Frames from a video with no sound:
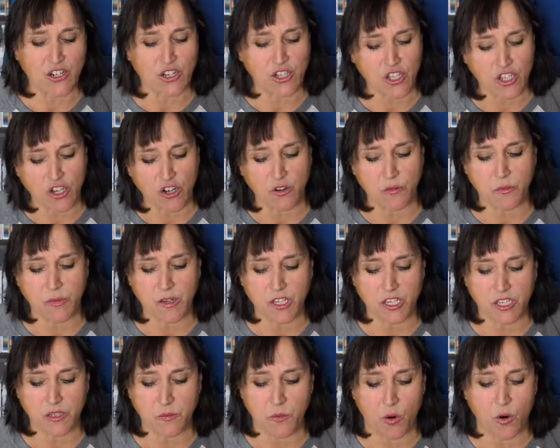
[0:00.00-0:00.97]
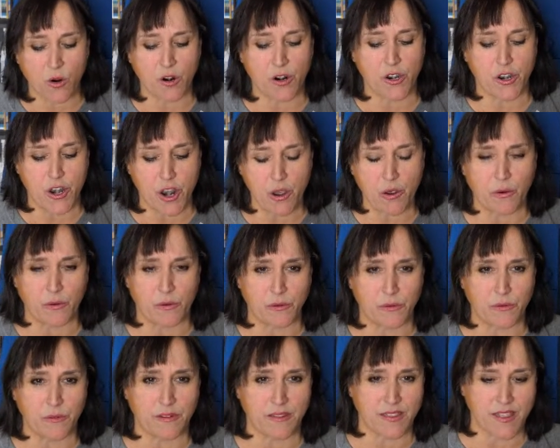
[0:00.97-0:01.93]
are so much more
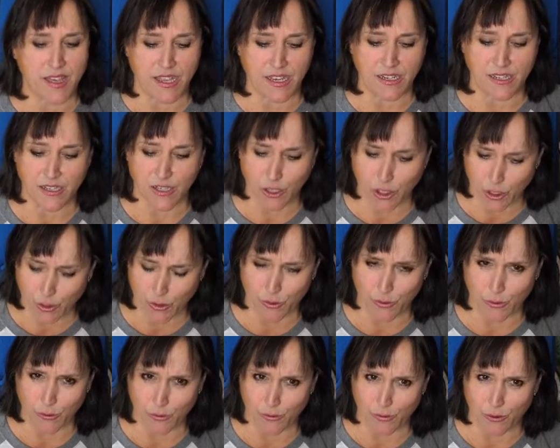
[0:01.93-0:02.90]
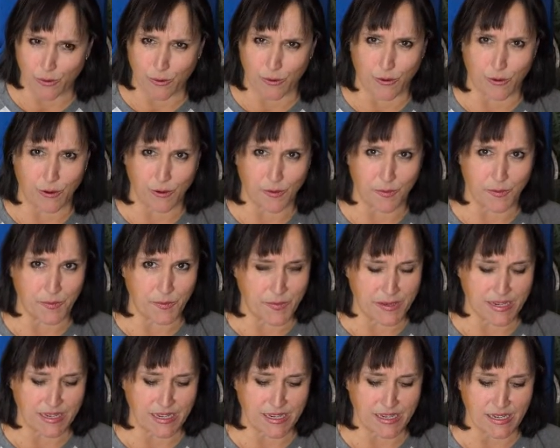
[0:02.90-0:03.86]
known than you or
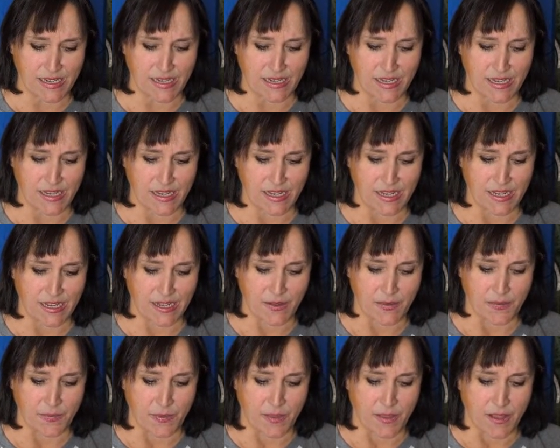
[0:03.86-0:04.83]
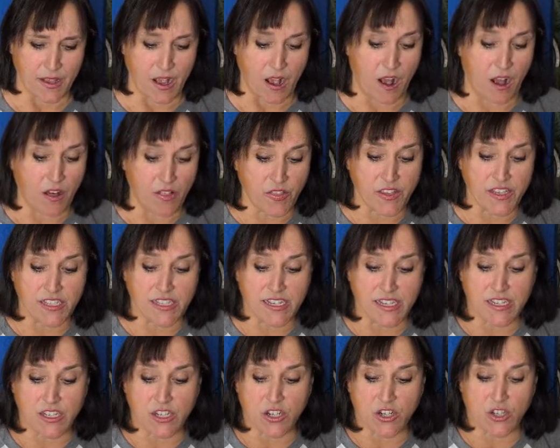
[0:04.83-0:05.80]
me. All these
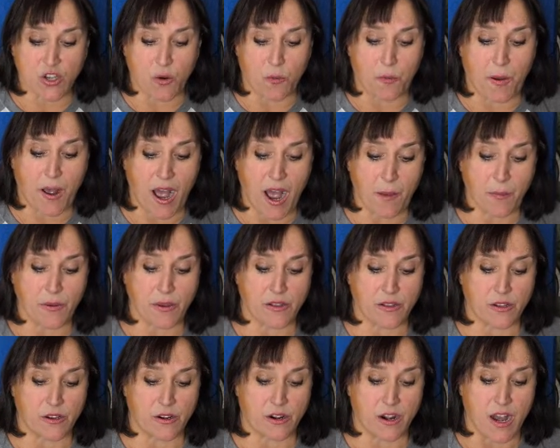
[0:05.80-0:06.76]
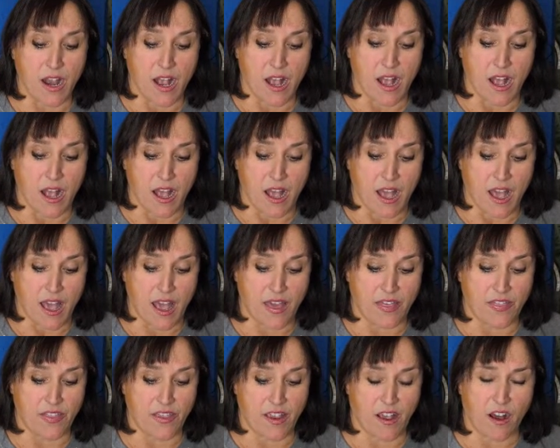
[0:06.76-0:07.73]
things are so popular,
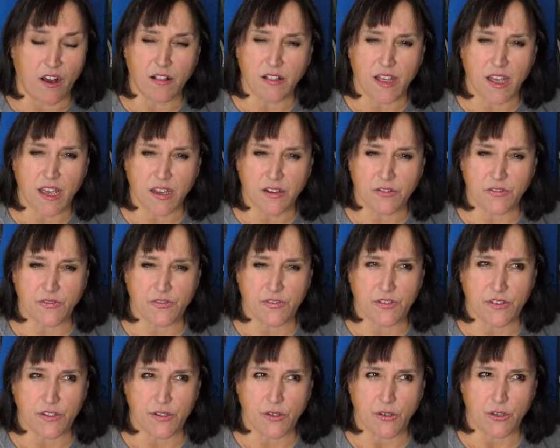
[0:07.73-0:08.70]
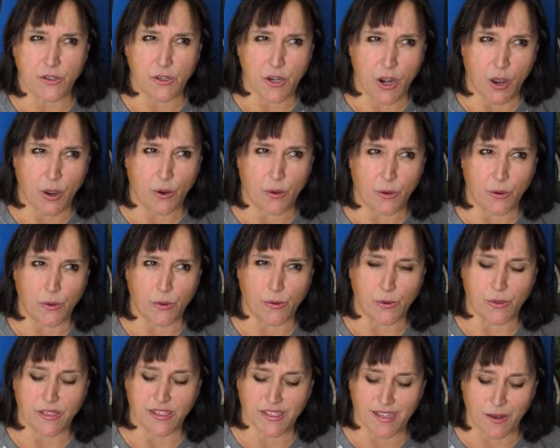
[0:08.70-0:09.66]
and they all have no
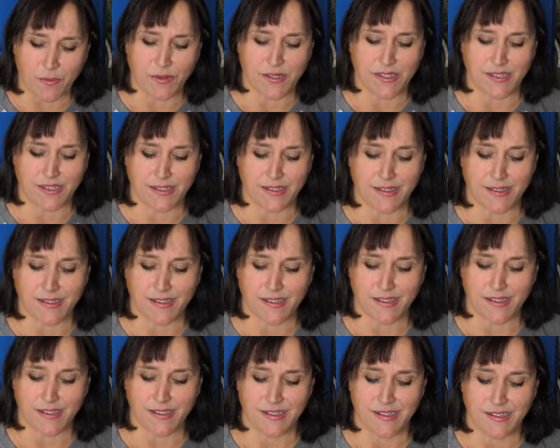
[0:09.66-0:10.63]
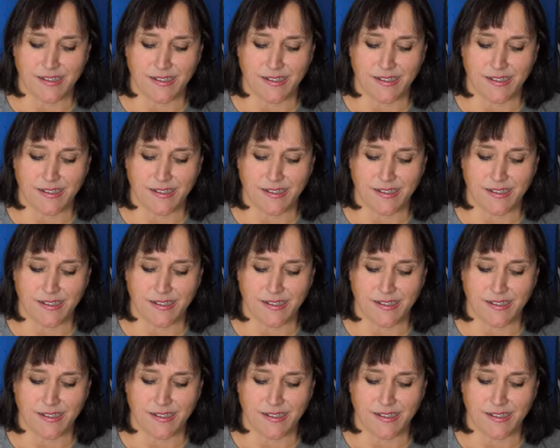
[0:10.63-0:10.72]
substance.